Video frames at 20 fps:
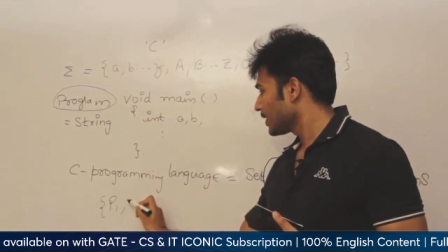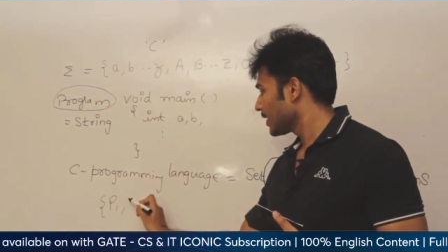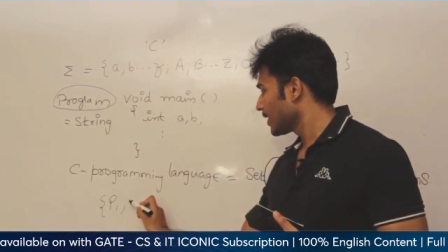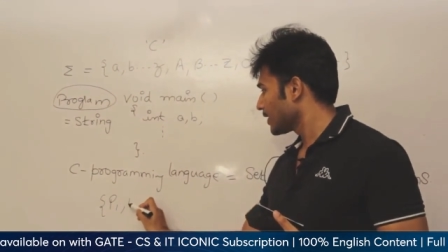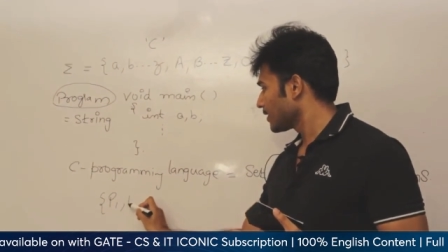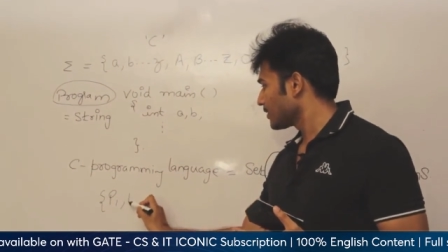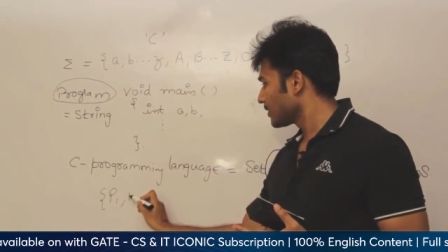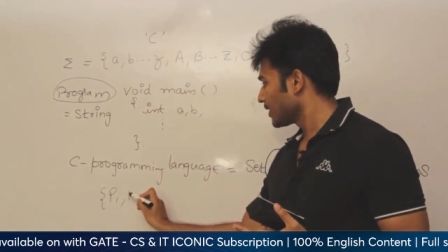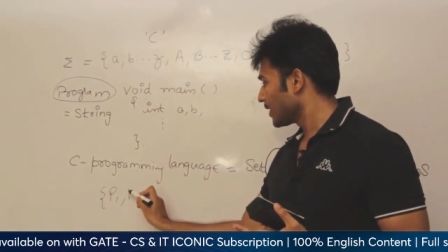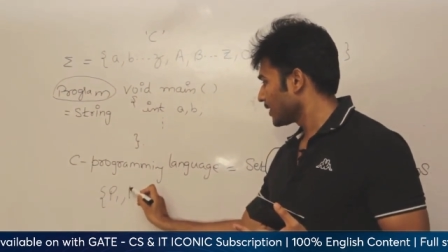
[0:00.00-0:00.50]

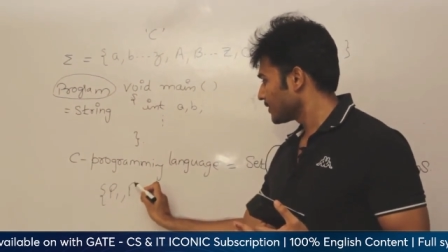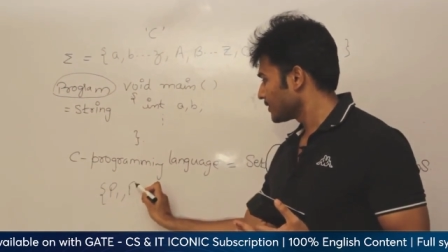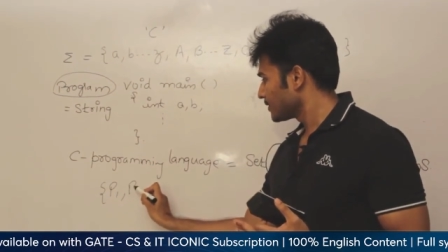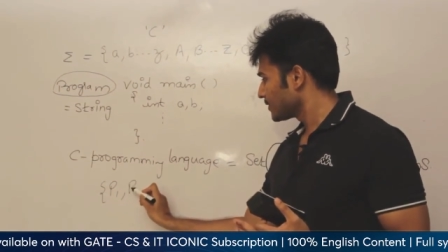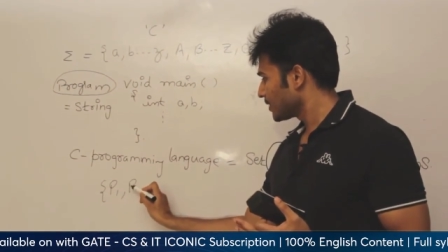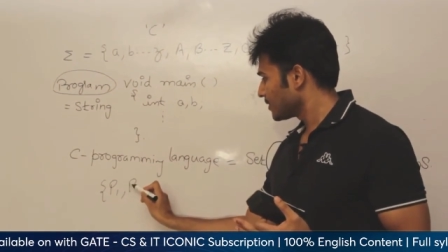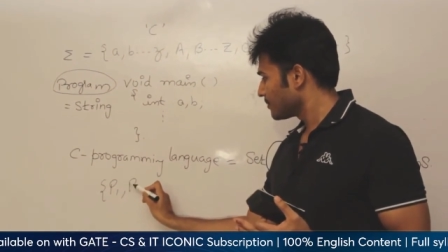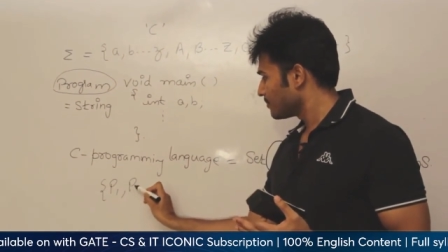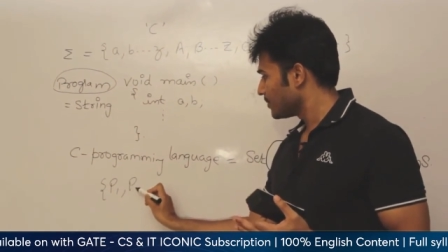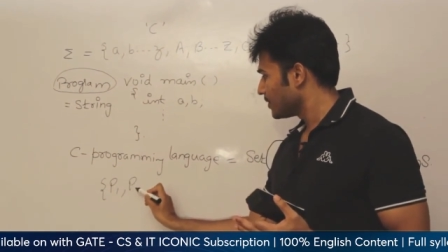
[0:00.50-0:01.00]
like let us
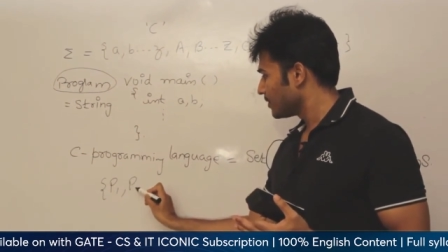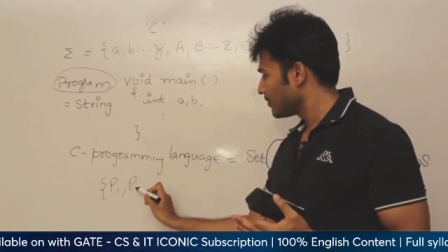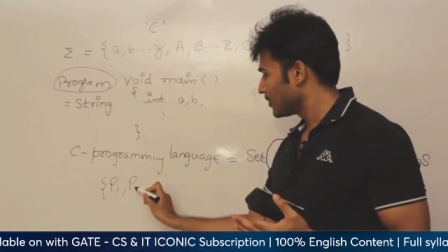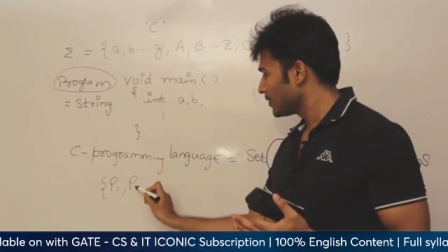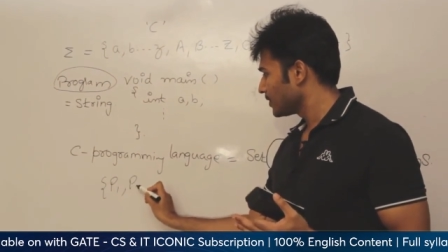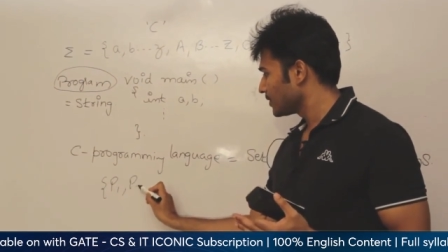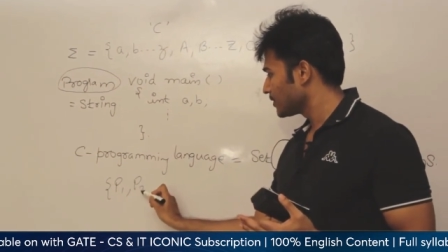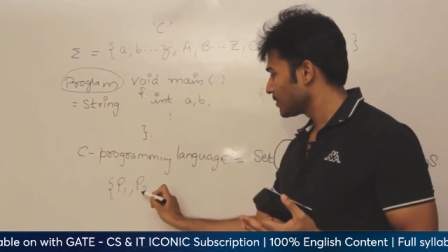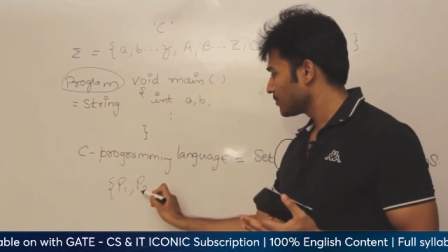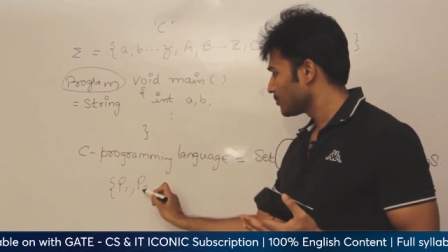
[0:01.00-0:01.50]
say
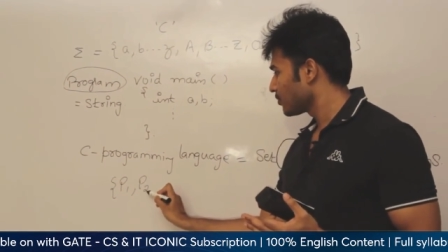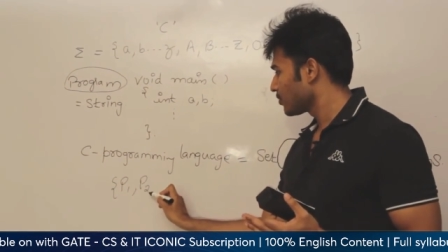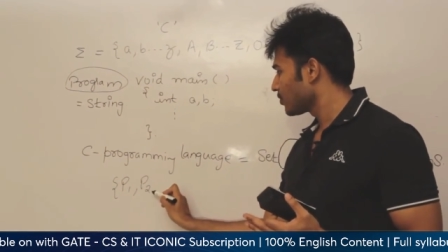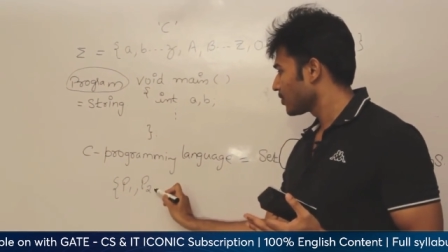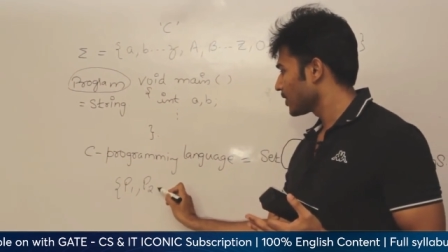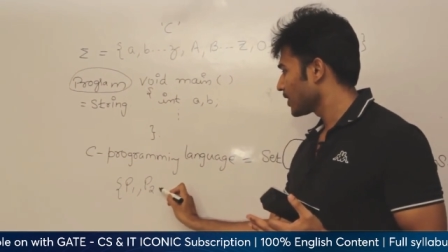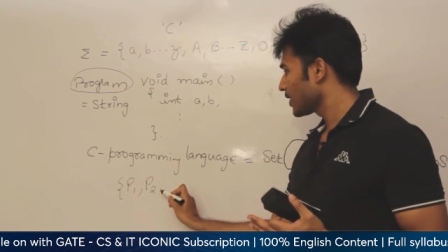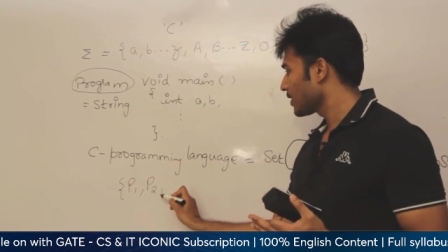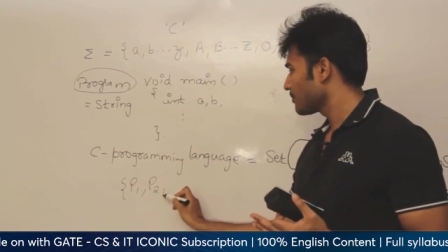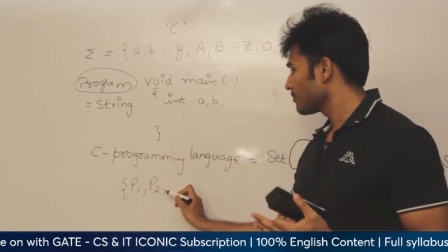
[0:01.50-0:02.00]
P1 is a
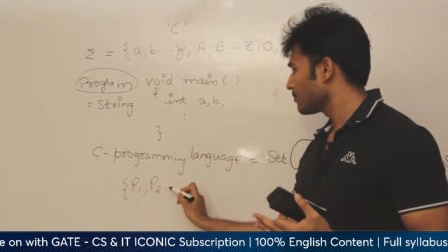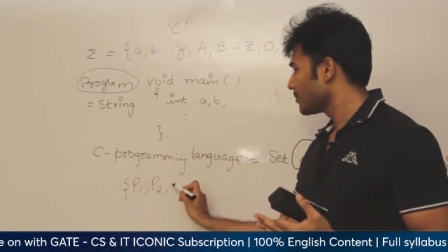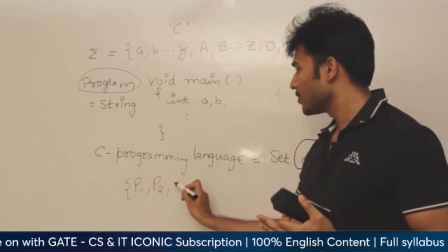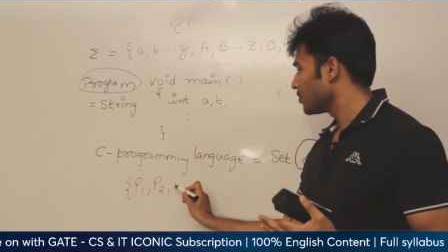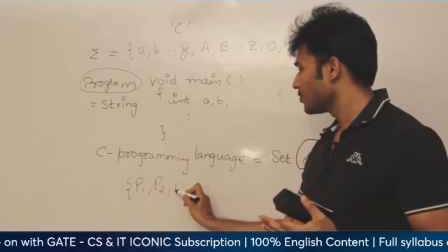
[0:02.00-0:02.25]
program,